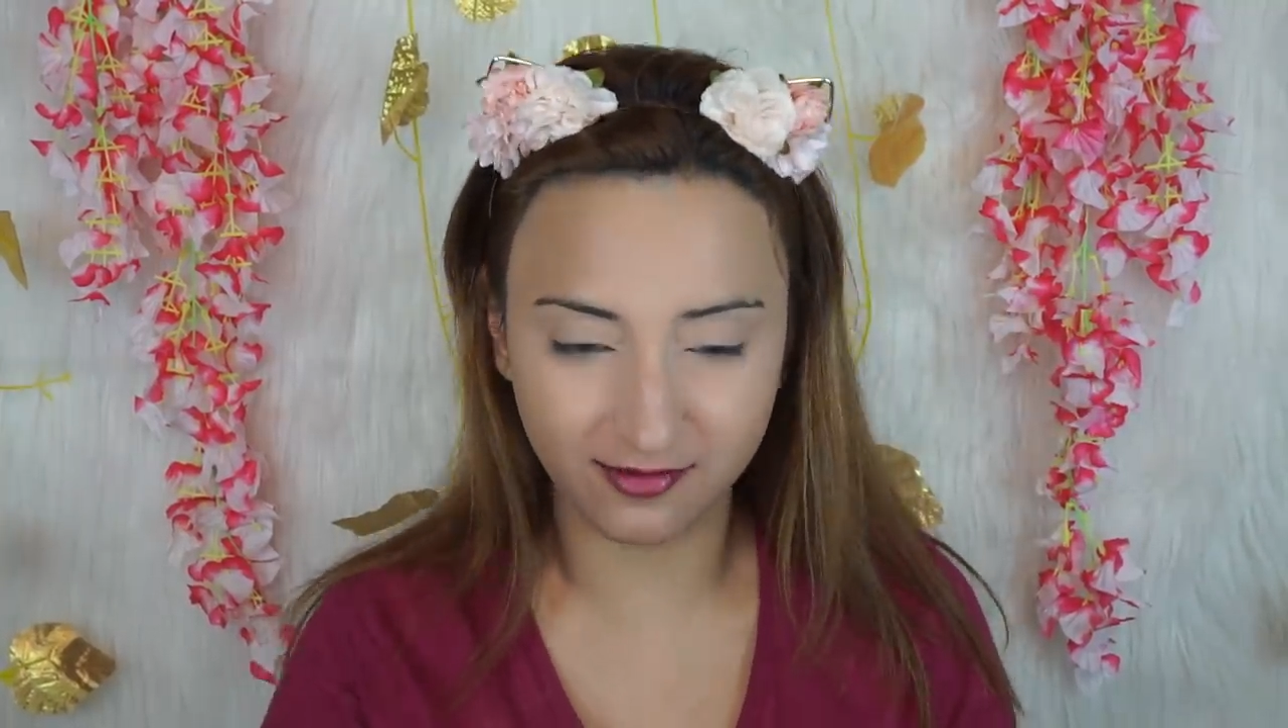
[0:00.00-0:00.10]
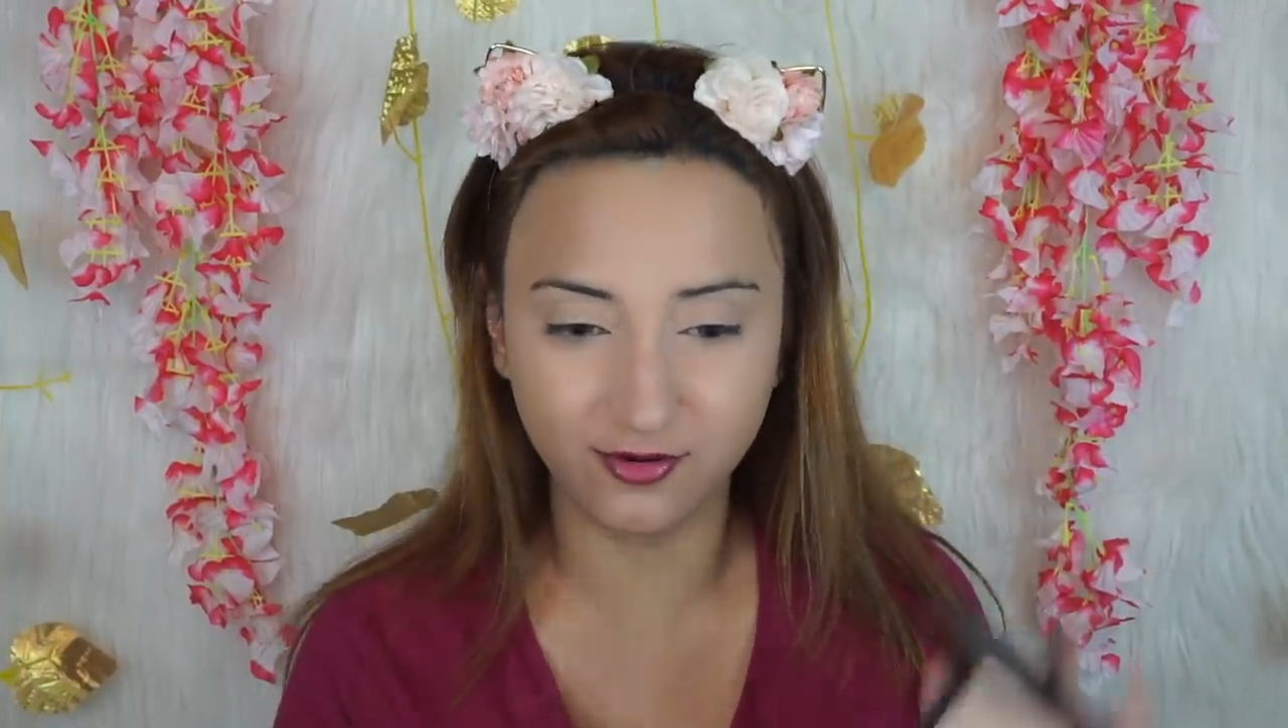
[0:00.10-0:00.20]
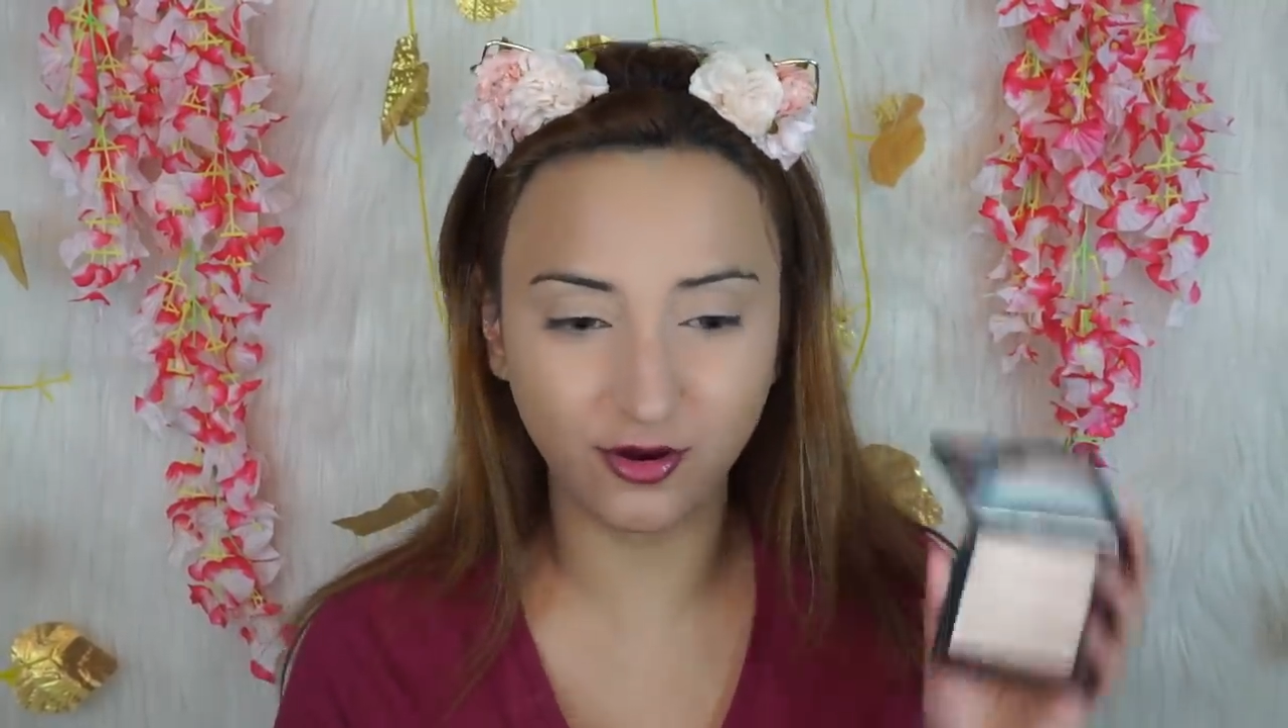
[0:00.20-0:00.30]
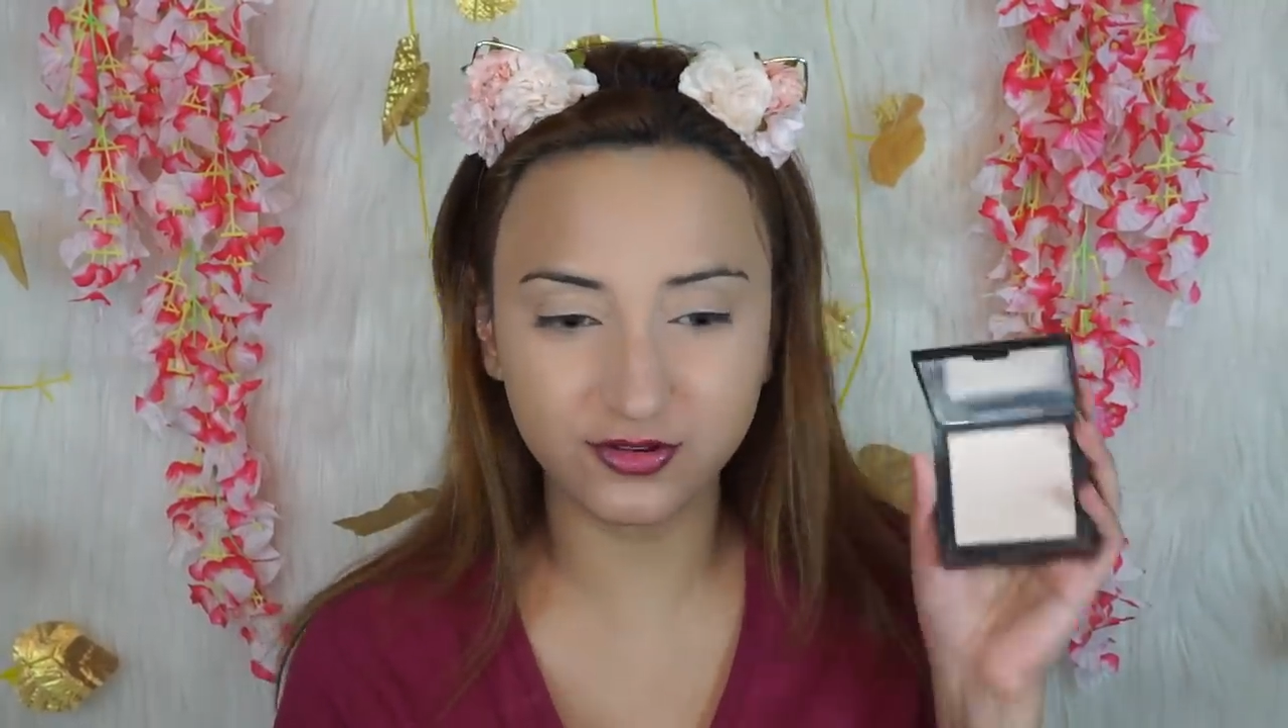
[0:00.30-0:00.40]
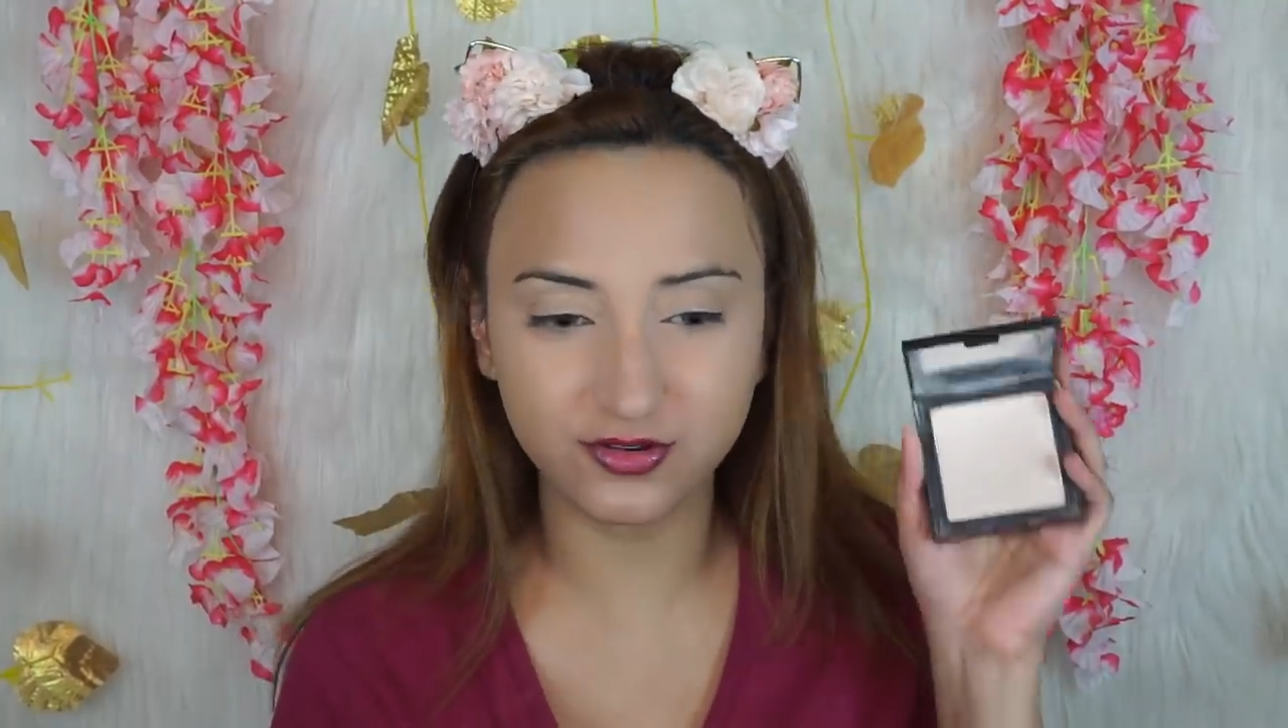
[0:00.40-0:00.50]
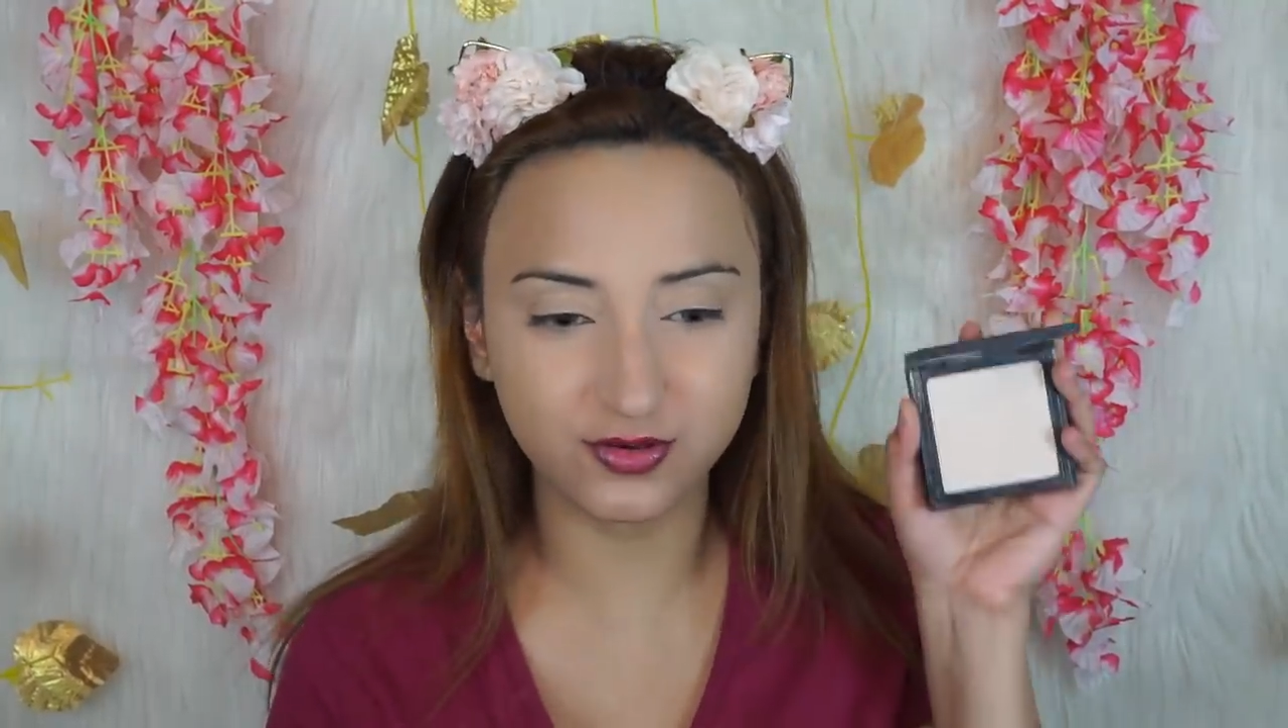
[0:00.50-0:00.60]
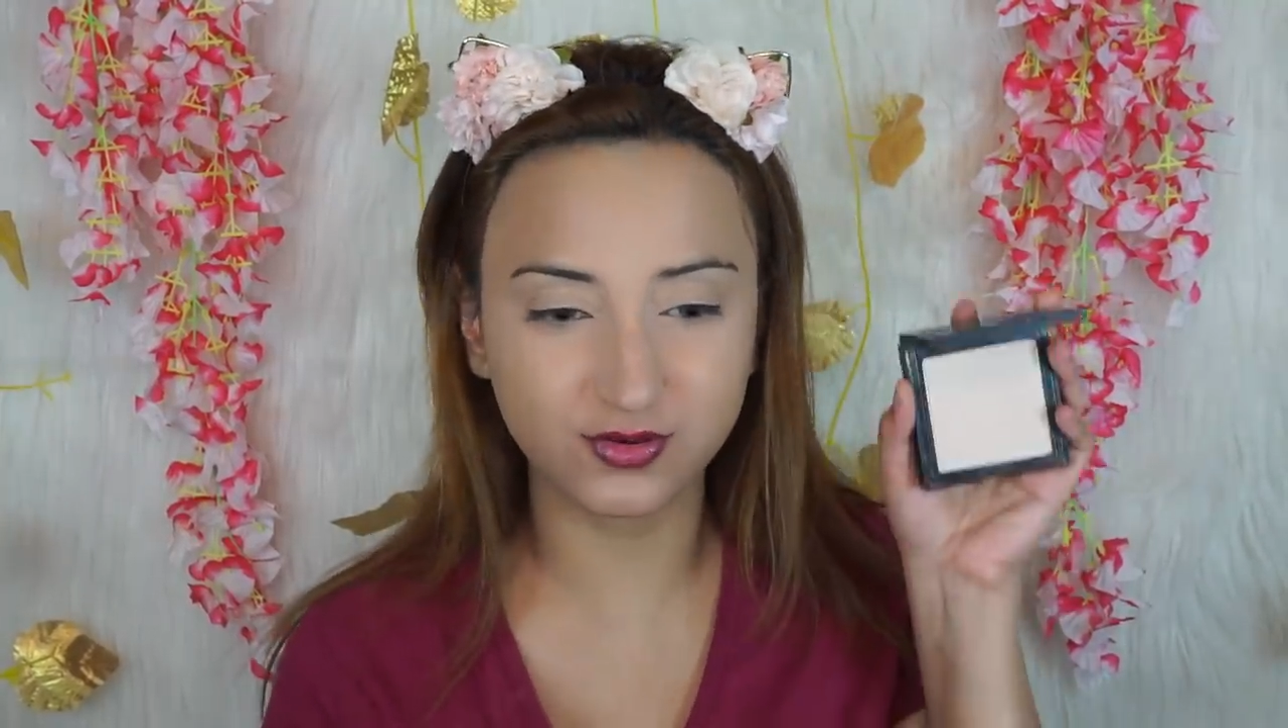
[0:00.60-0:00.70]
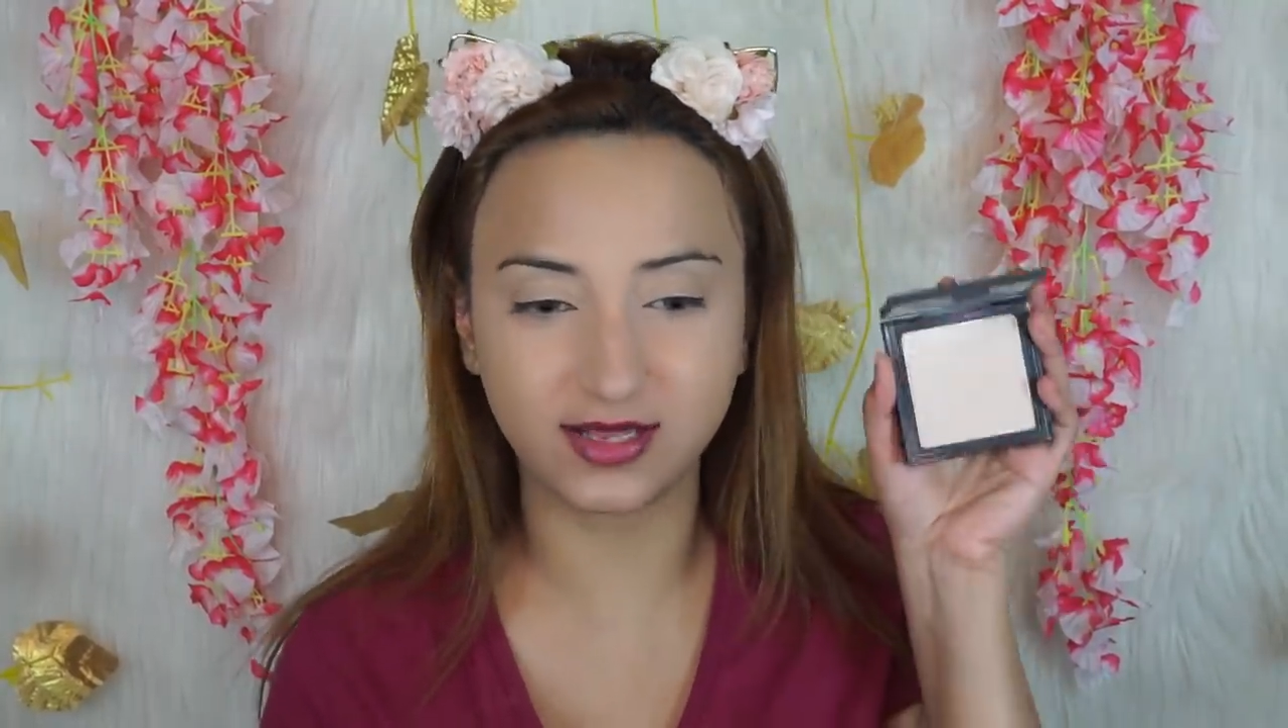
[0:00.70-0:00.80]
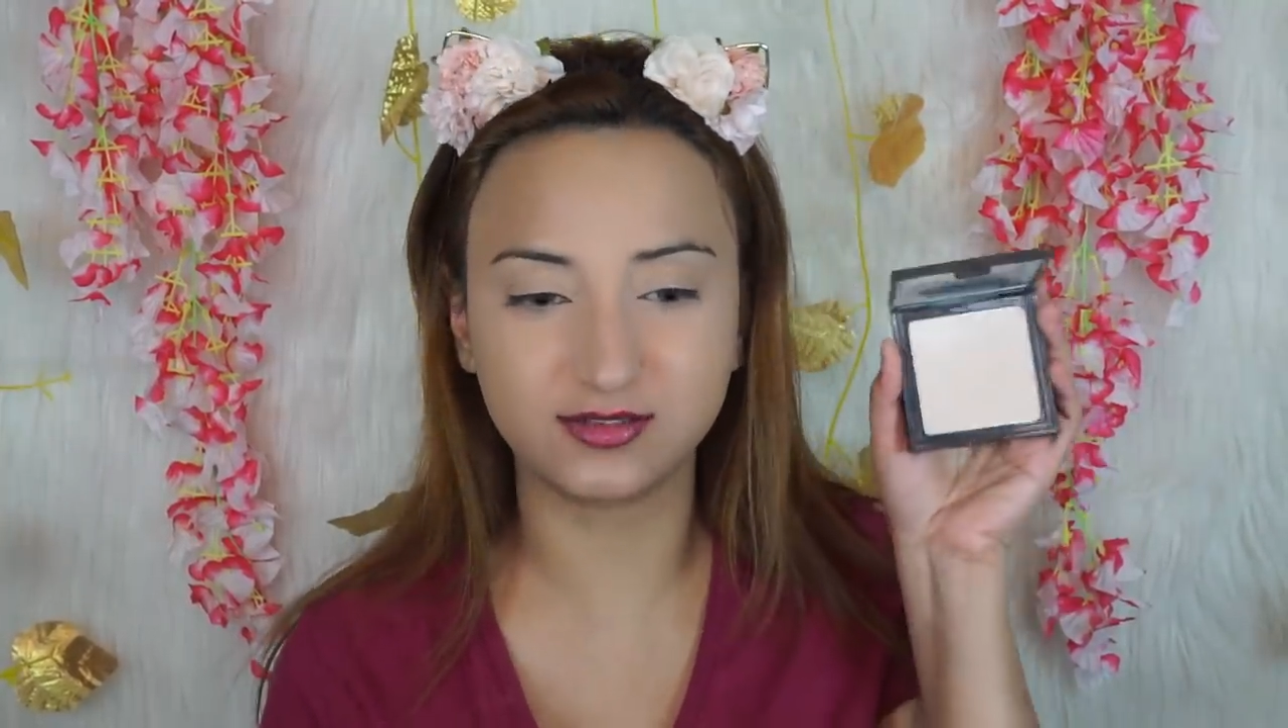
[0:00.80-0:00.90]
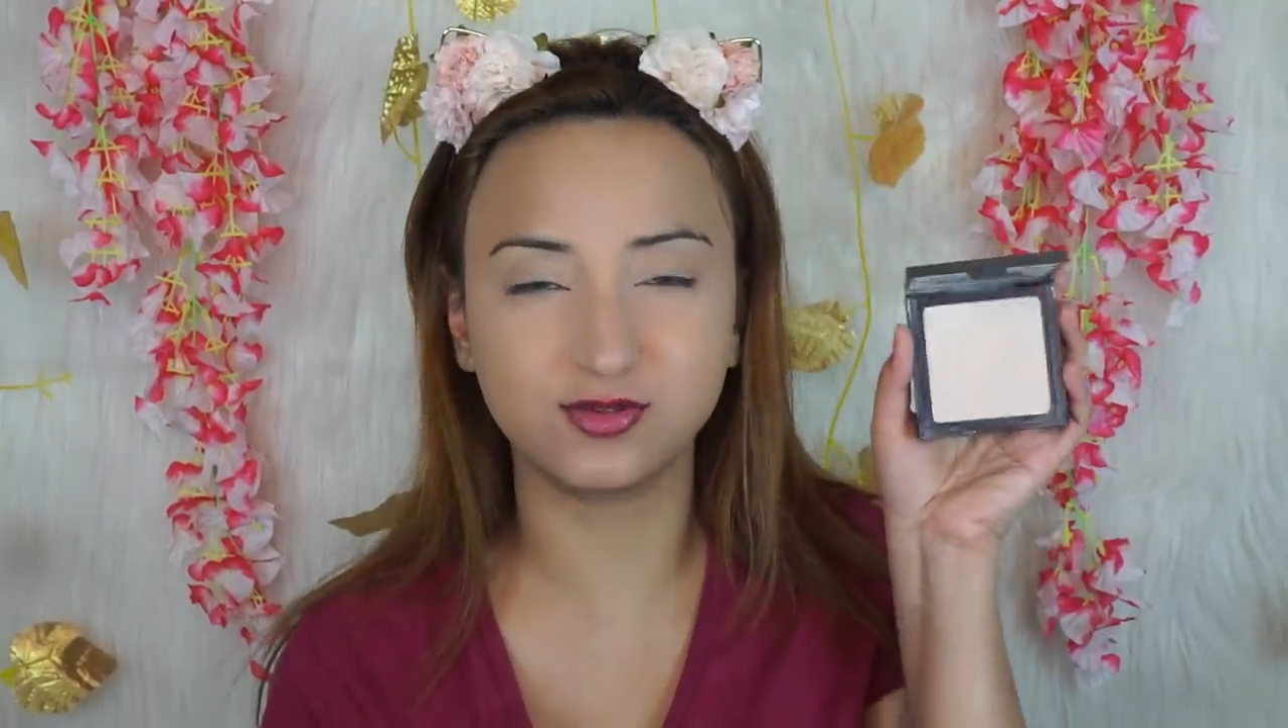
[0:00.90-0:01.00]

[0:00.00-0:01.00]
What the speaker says: I've gone through like